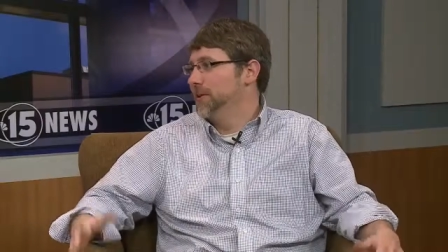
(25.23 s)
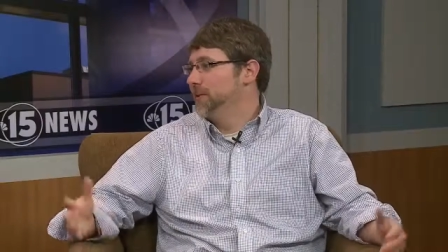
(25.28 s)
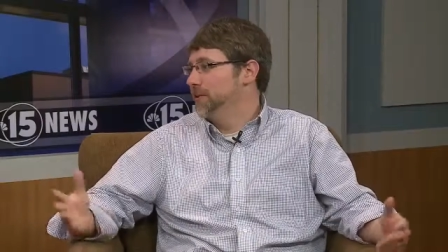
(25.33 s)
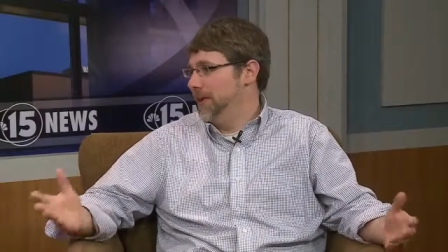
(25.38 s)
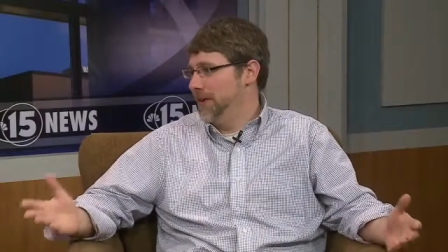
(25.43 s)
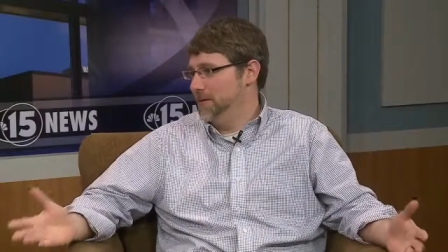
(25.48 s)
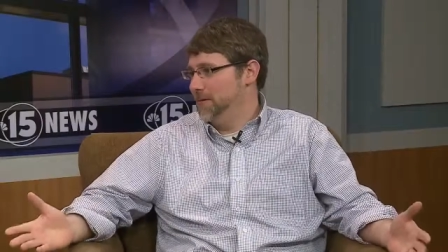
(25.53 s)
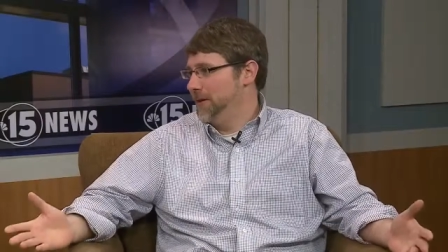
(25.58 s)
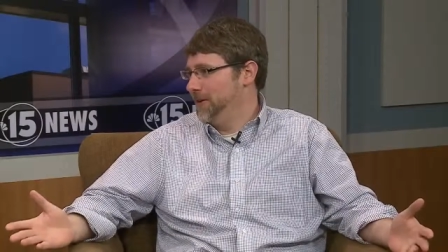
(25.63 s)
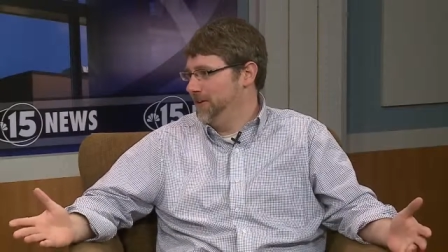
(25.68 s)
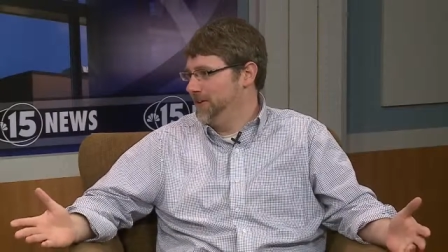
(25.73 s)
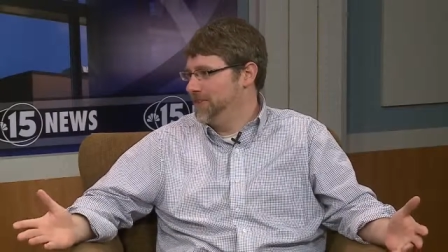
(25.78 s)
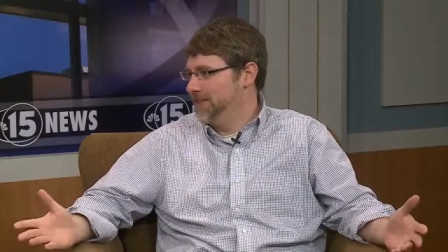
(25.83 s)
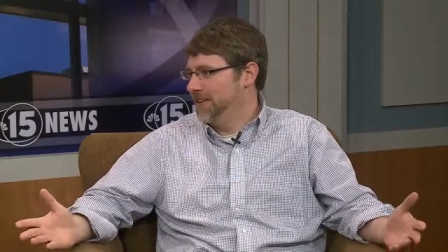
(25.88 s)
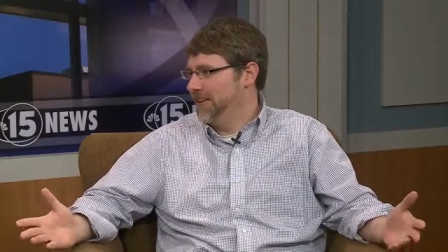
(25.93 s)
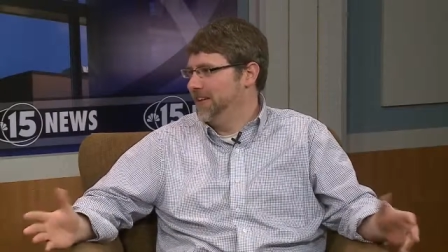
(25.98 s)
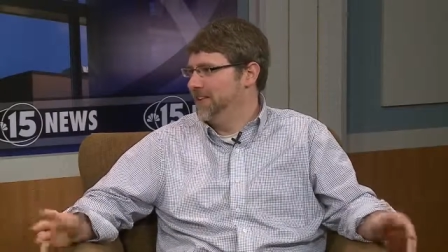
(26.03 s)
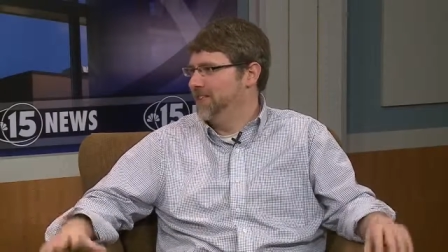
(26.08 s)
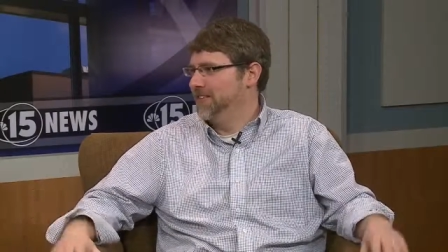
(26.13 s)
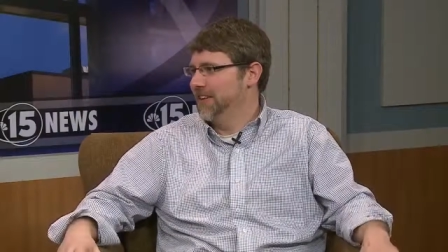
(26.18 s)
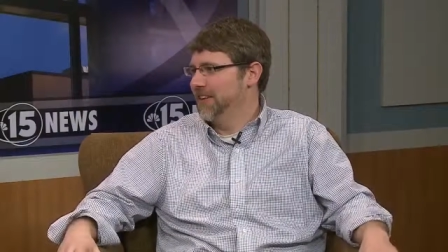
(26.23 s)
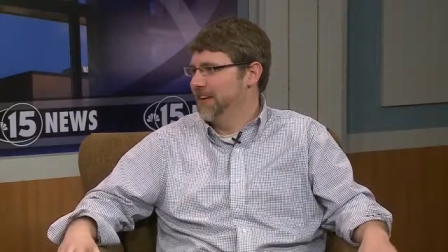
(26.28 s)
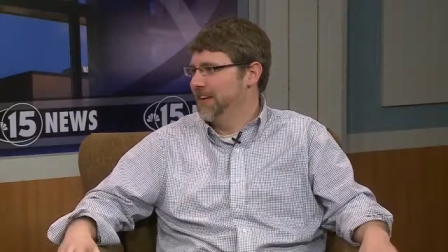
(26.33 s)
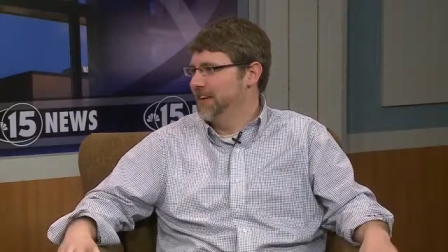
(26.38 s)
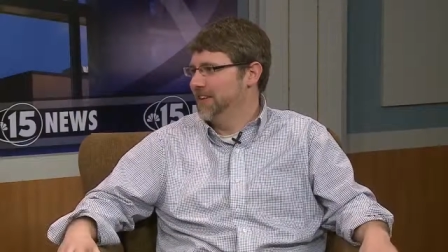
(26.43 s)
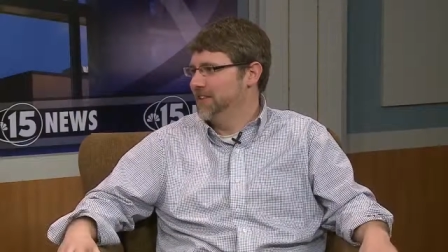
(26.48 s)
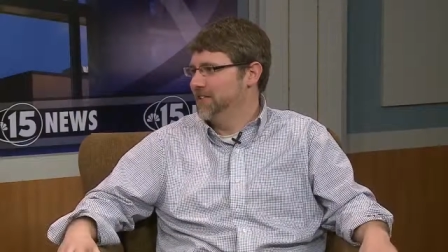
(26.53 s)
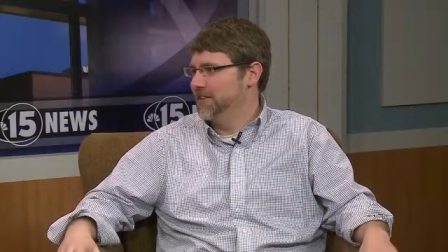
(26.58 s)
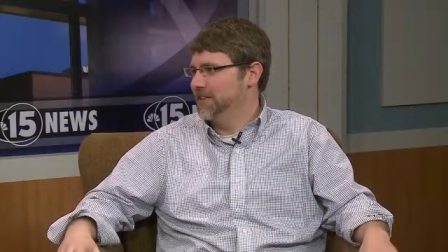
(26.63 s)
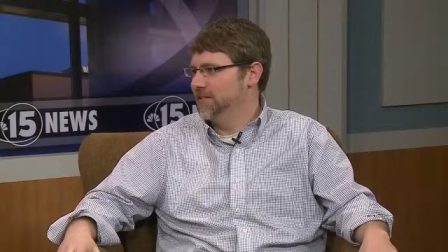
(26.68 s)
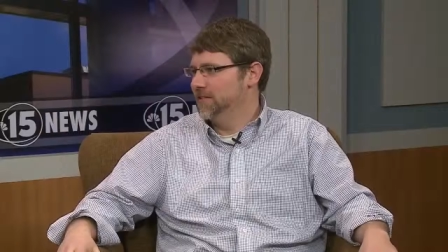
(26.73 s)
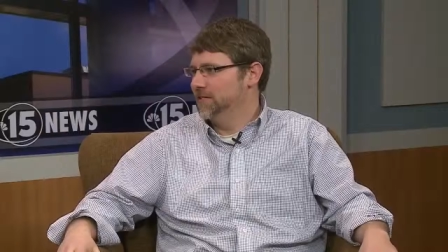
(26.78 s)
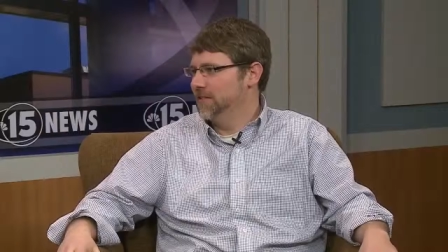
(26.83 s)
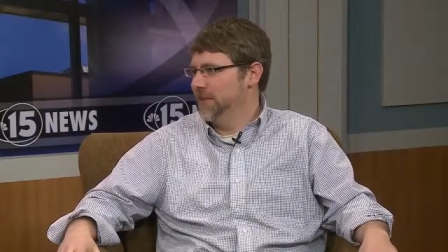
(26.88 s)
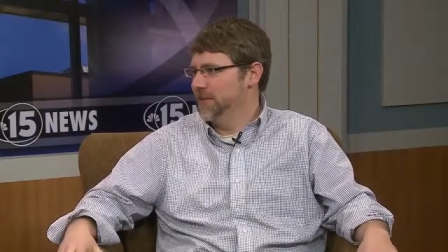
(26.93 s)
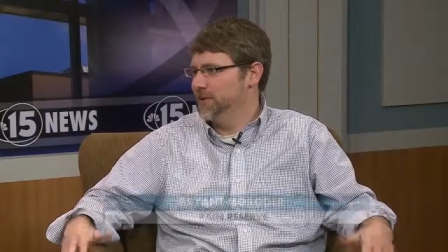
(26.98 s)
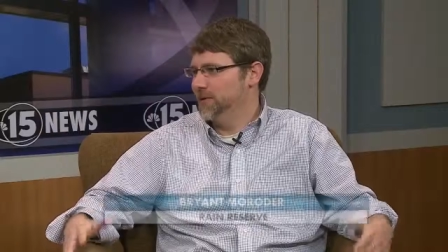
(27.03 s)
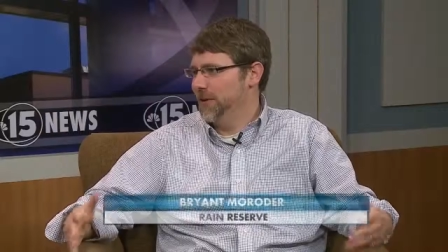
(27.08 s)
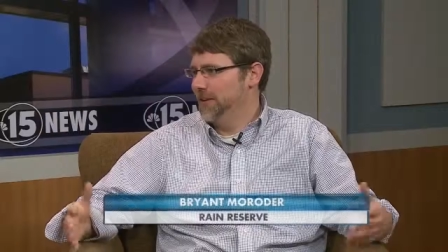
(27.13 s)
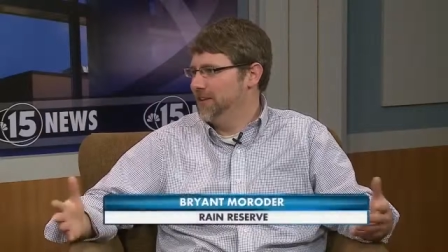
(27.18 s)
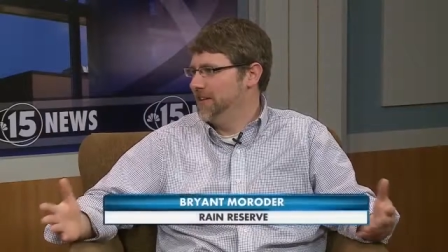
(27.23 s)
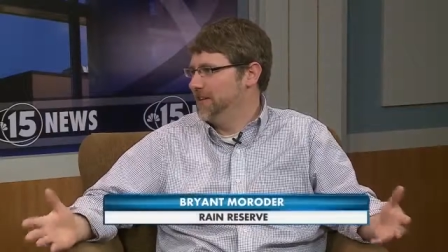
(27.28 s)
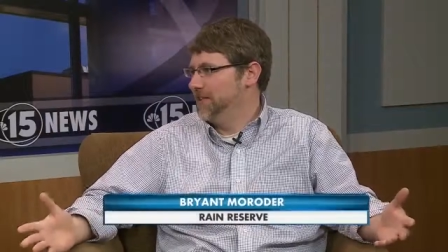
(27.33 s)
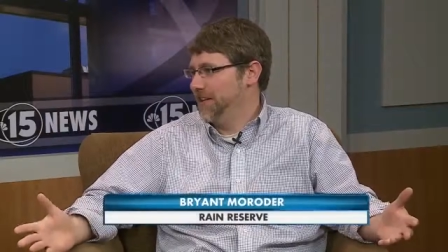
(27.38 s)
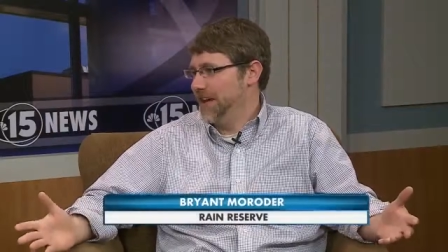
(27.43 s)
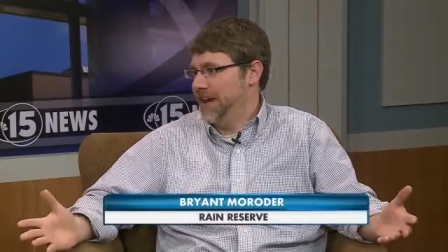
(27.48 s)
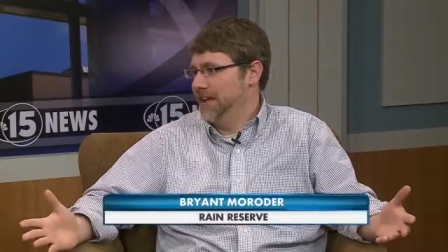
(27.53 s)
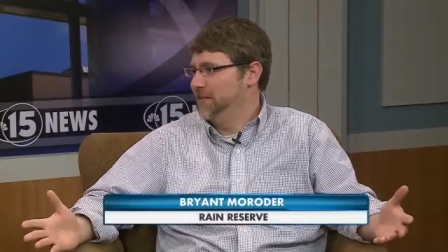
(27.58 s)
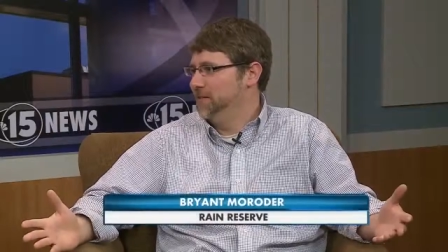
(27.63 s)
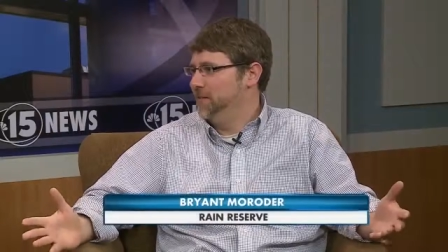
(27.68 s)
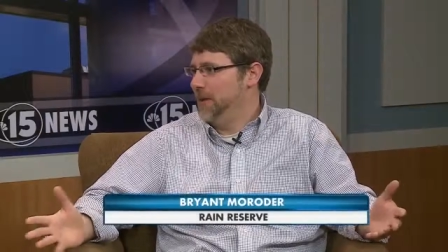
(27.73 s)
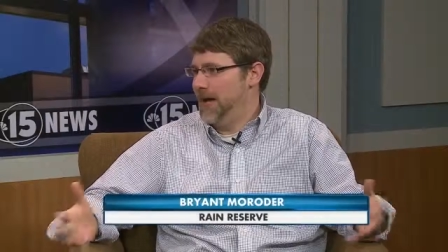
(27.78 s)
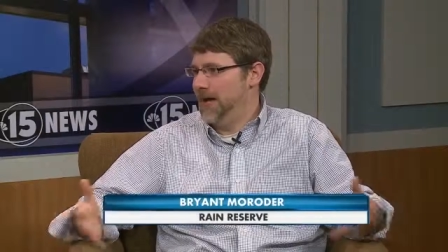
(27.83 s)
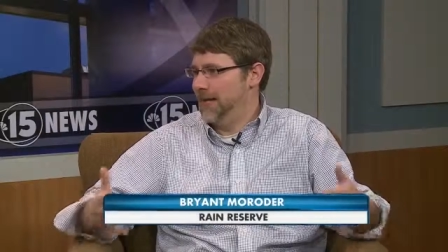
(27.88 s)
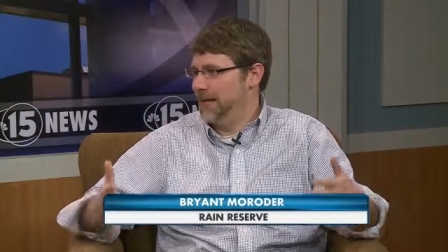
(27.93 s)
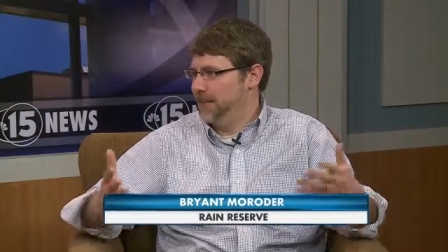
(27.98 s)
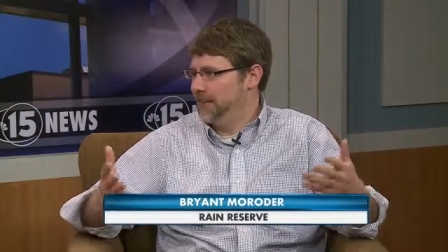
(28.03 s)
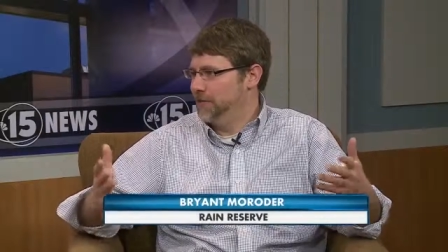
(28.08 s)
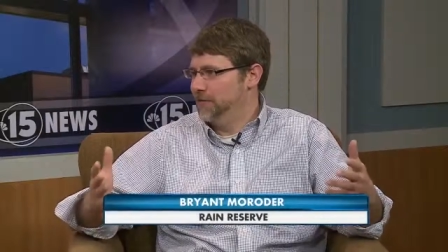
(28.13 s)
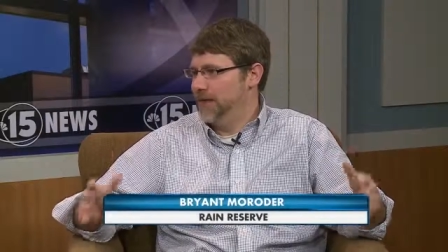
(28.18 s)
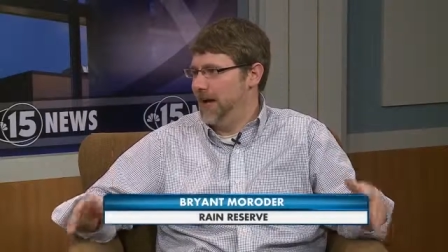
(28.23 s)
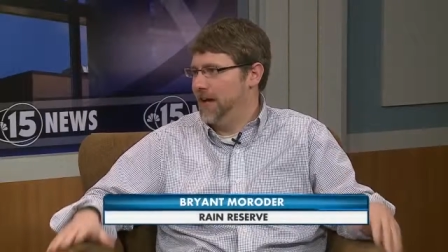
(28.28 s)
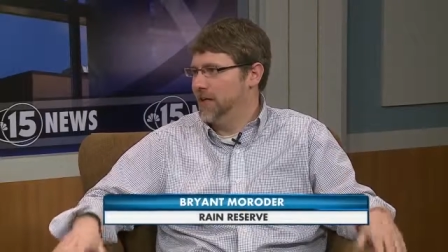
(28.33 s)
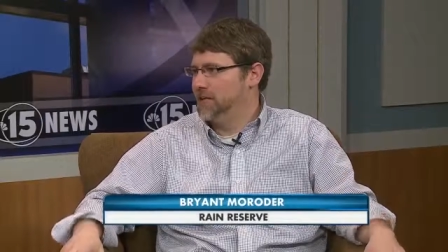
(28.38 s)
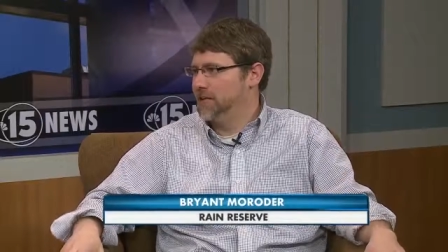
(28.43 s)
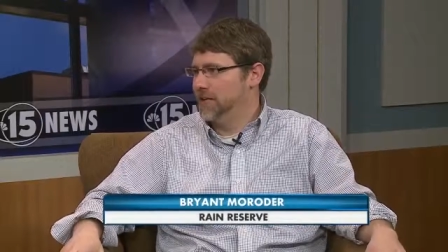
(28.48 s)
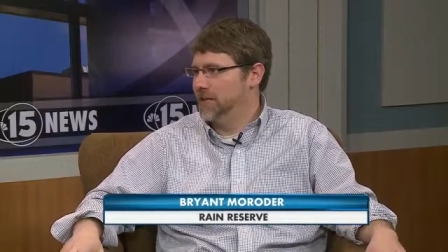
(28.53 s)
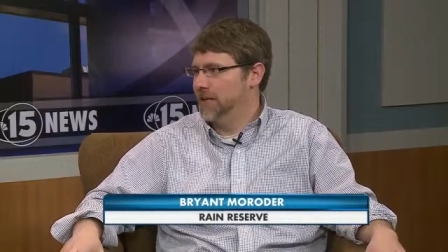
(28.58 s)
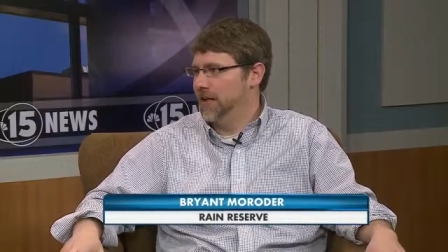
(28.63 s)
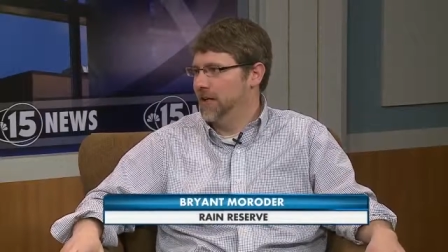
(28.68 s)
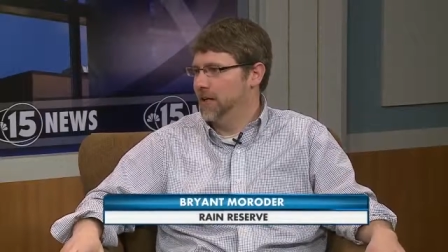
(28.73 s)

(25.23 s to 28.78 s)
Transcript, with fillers: their grandparents did it, and it's a, a trend that's gotten back into fashion.